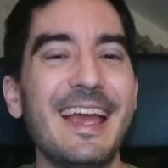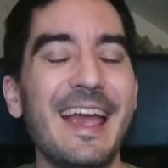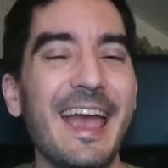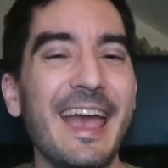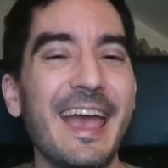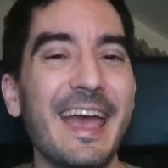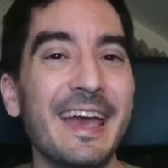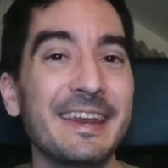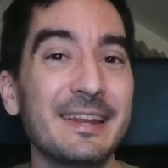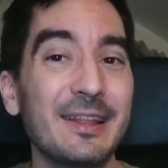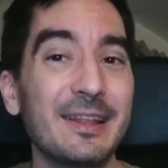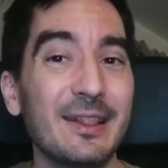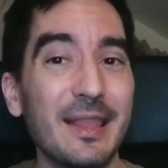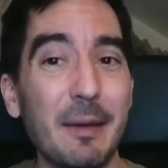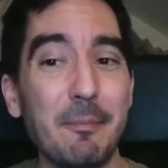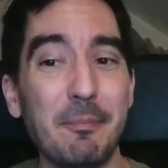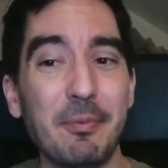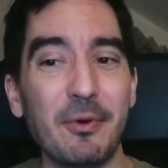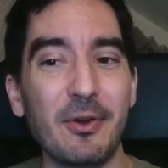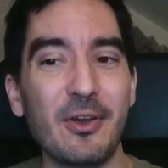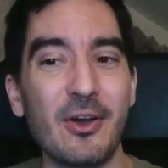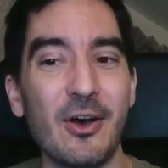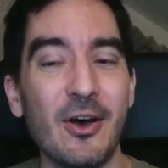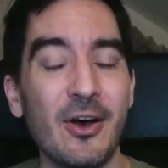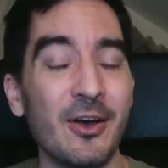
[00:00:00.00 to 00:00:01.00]
And a
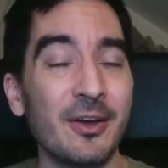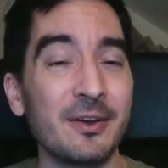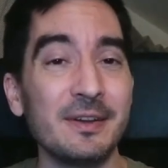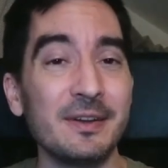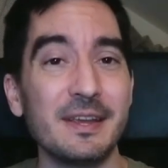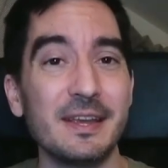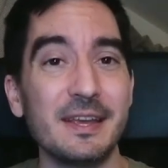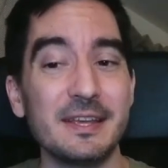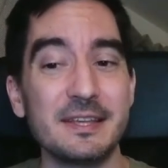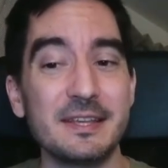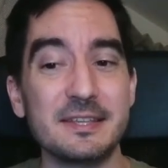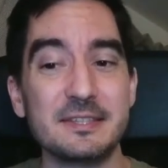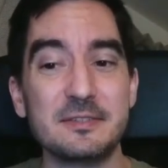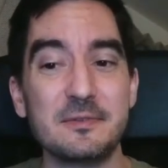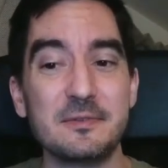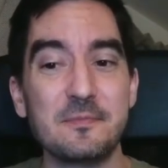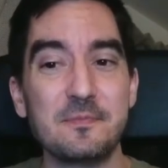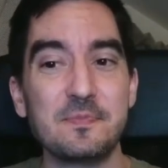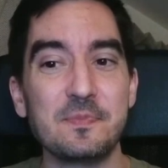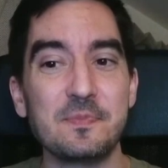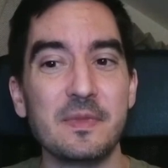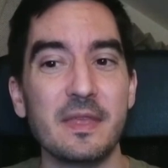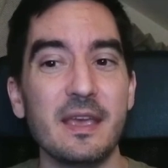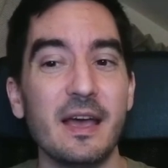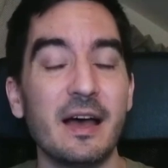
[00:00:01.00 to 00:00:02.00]
leprechaun is
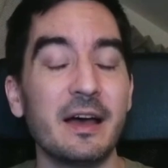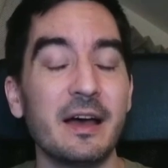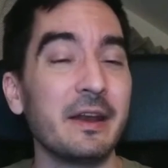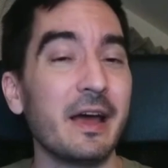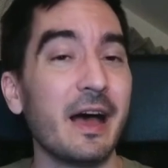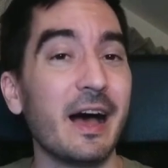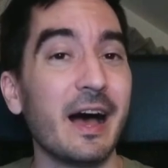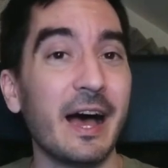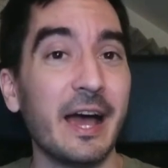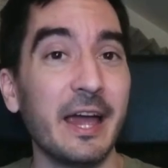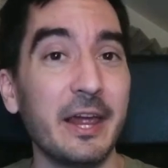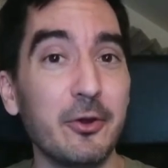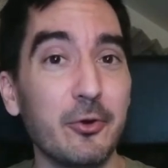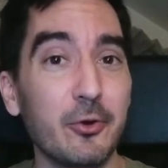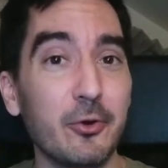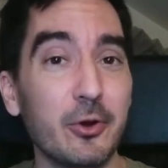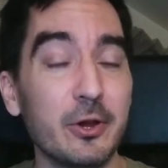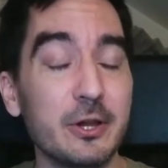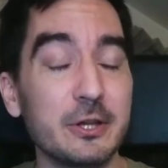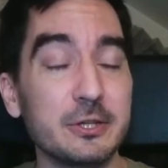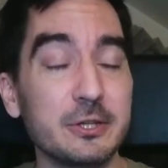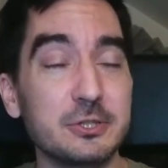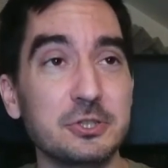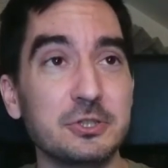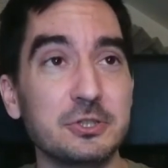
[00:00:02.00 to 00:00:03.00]
an
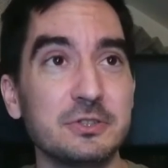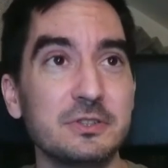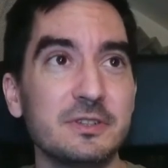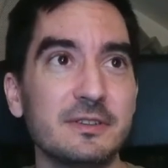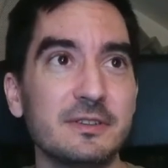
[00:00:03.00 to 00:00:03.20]
Irish